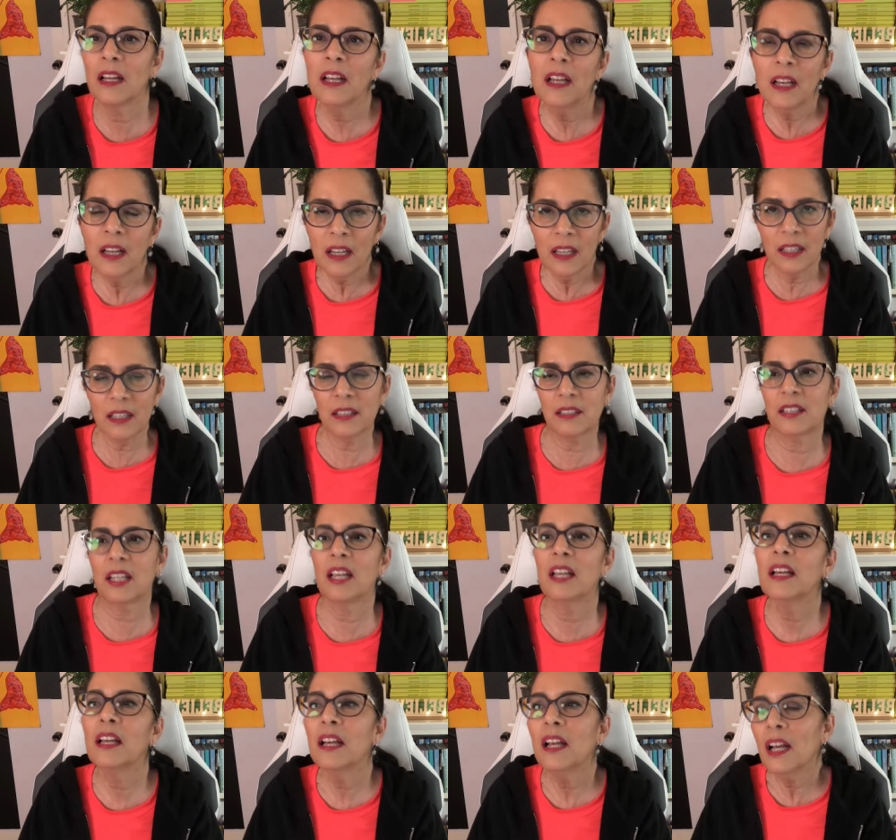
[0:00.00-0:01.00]
it's,
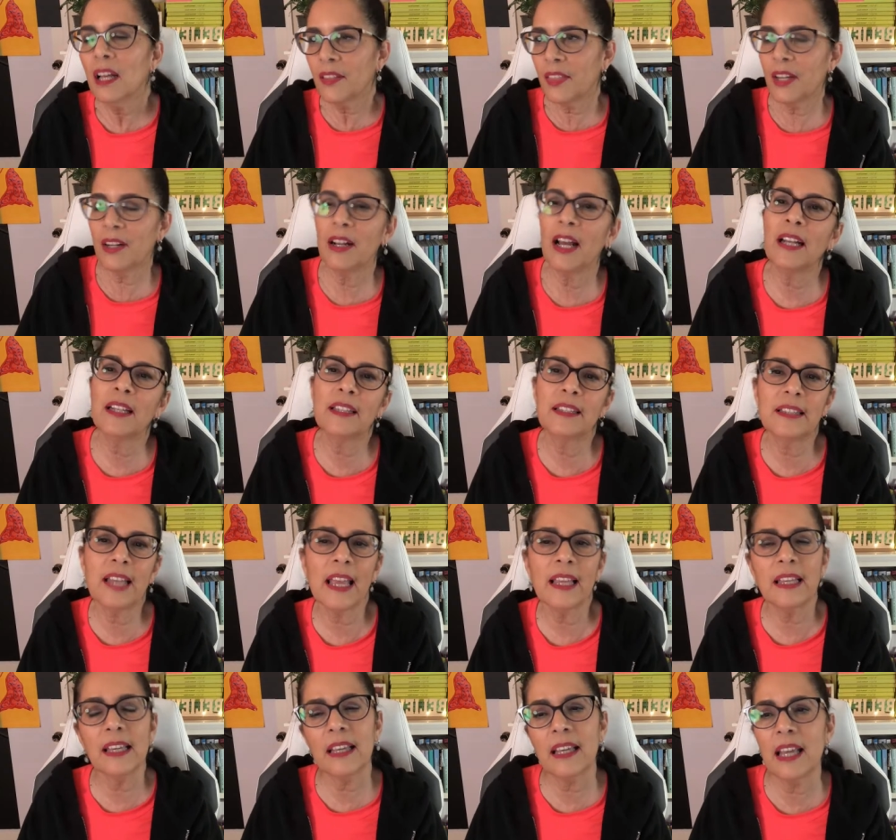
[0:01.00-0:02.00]
they're not
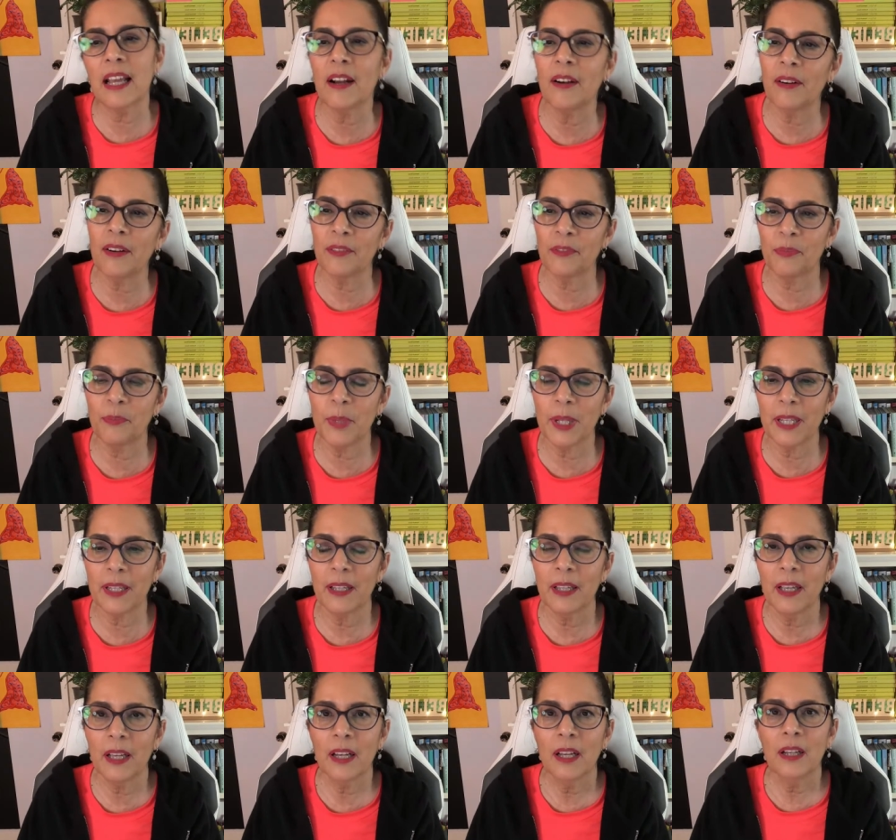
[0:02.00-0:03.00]
taking care of me.